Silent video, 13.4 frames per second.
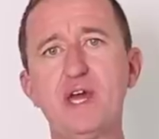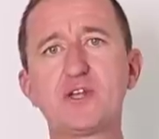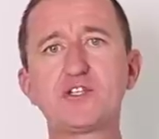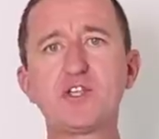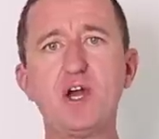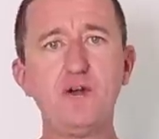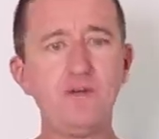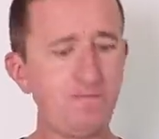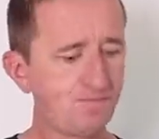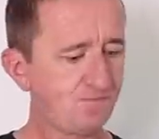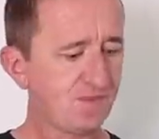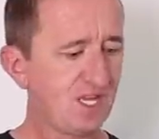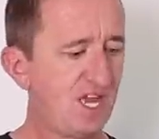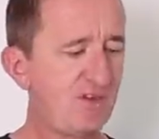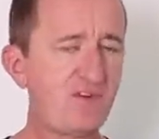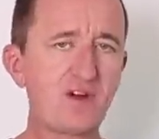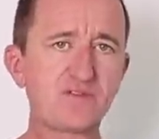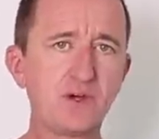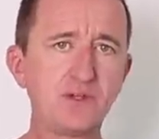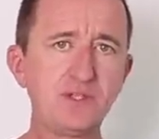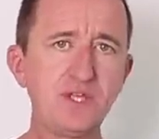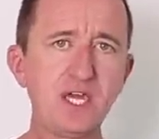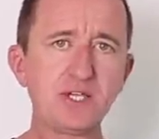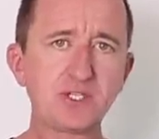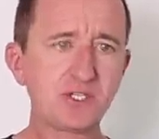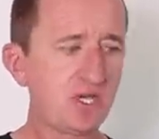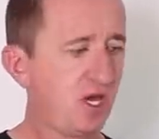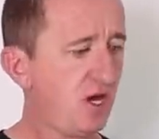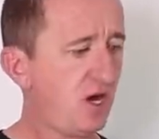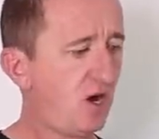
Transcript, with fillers: So if I've got this